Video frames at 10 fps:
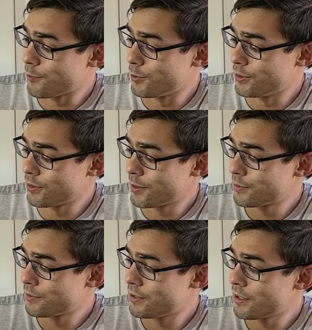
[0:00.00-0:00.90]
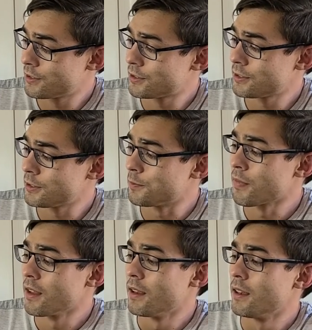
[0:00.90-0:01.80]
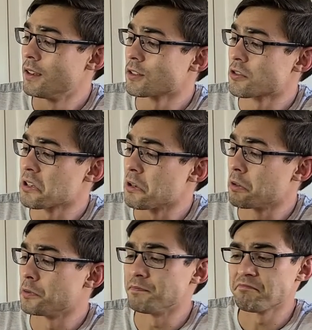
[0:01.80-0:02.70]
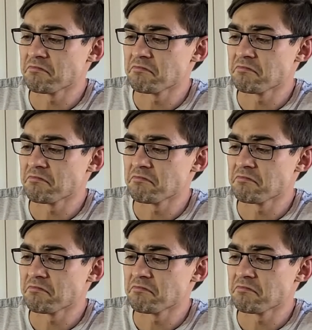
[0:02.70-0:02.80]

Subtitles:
milligrams of THC. So,